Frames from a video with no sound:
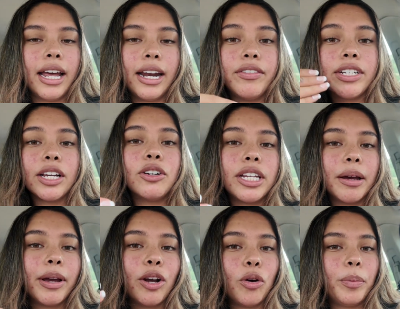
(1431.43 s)
And every single
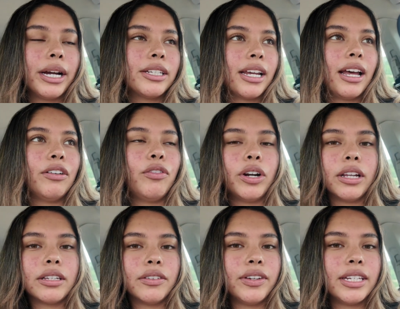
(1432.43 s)
time I go back to California
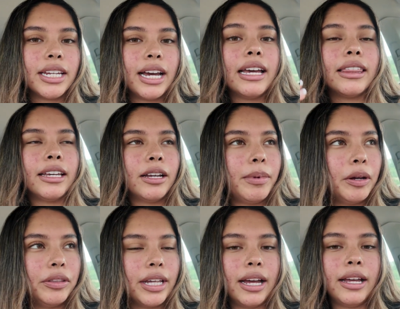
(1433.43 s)
to visit, I think
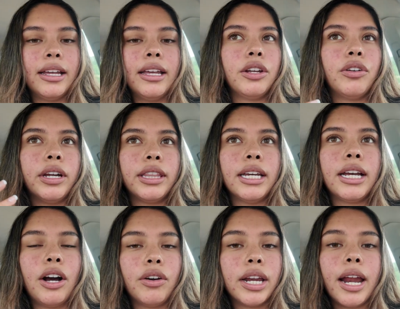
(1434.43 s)
about that. You know, I think,
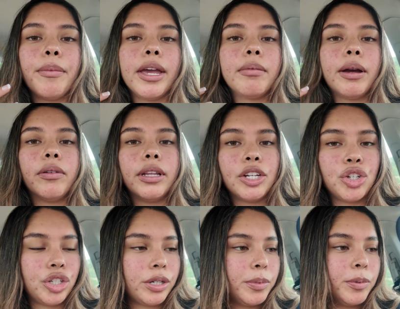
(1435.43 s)
how can I make my
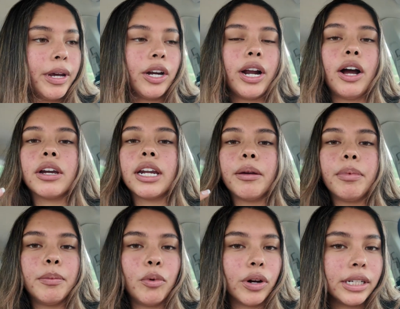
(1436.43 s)
relationships better? How can I
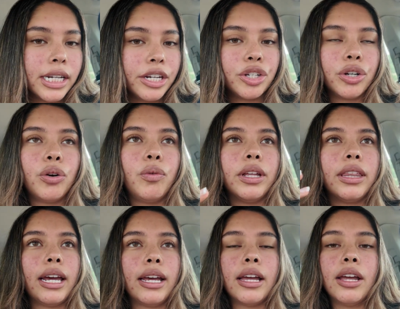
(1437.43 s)
be more intentional with
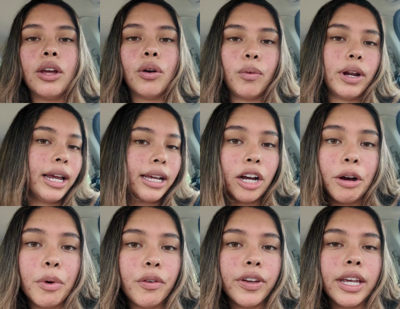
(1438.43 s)
like when I
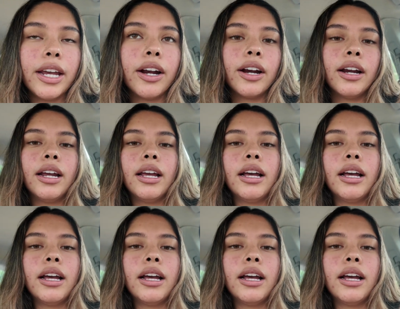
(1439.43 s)
come over here?